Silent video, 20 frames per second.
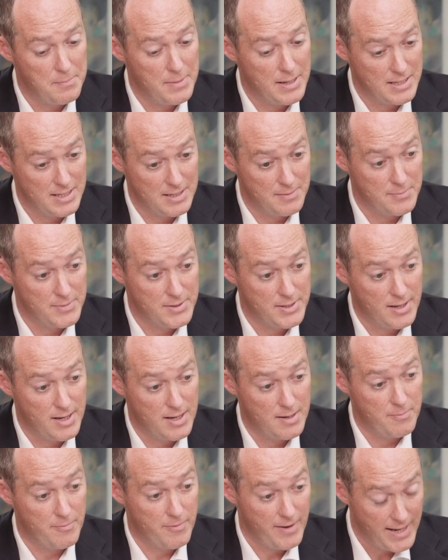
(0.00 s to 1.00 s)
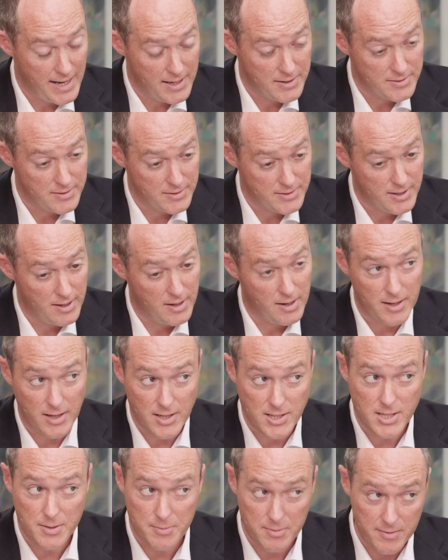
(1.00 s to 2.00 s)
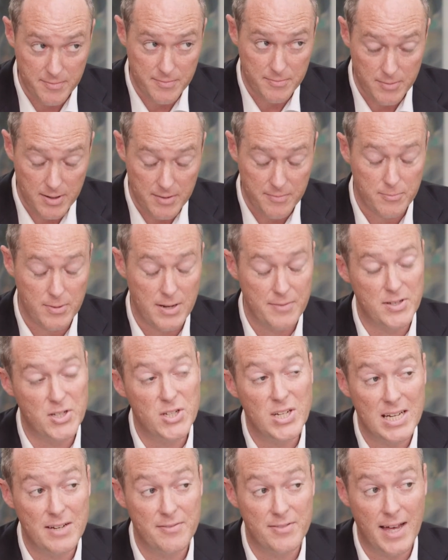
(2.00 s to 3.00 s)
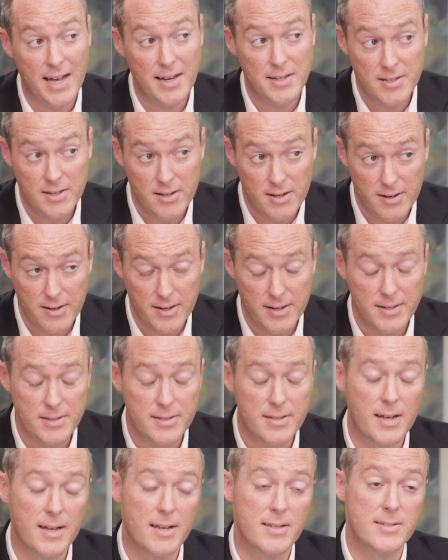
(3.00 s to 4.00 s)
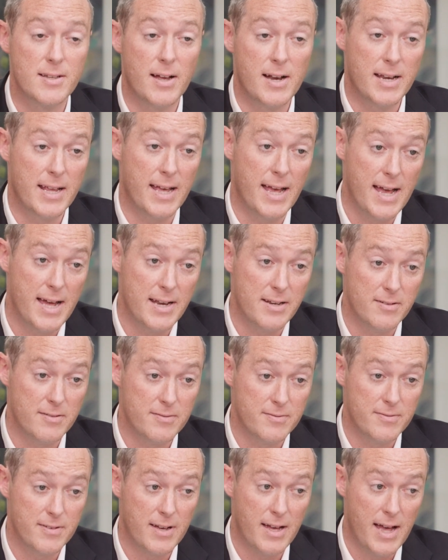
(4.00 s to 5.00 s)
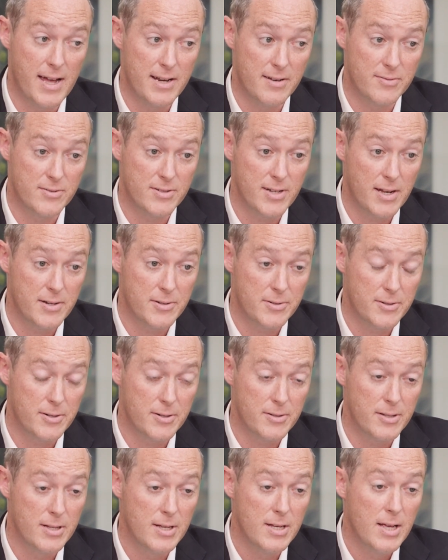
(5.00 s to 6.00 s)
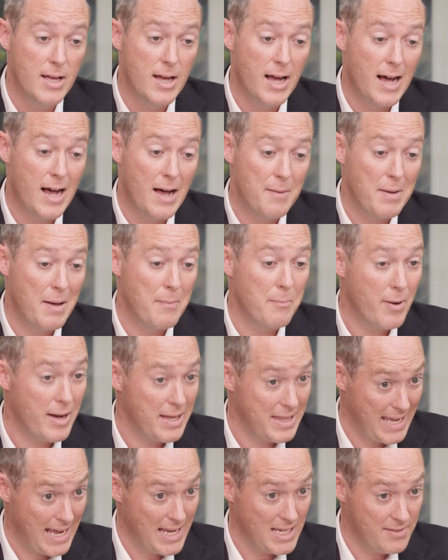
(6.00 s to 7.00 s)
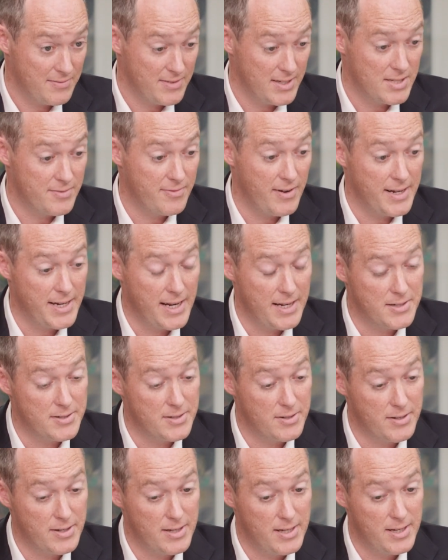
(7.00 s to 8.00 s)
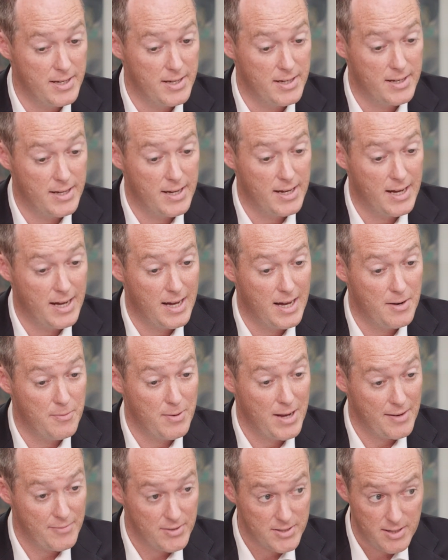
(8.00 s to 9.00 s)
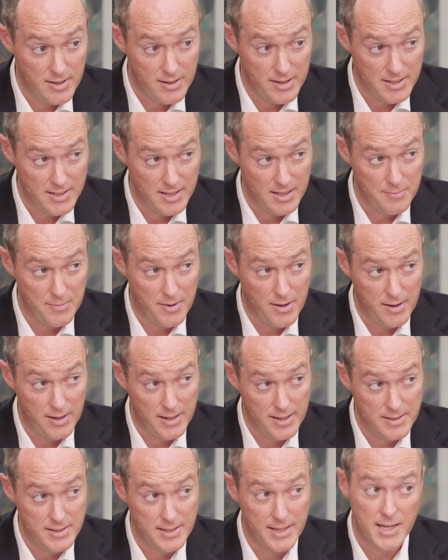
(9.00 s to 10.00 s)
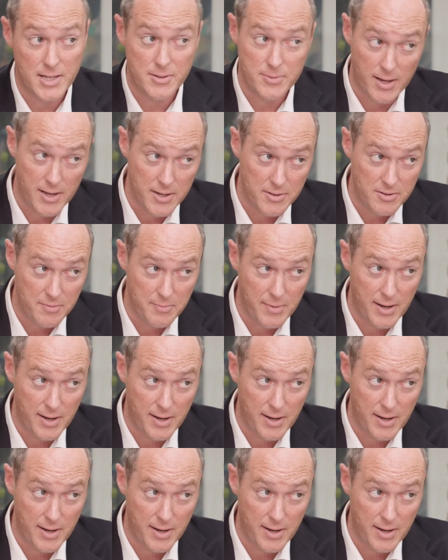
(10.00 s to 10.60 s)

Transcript: medium-term financial target. So we've achieved that target slightly ahead of schedule. And by the end of this financial year, we have a target in the market to get to 100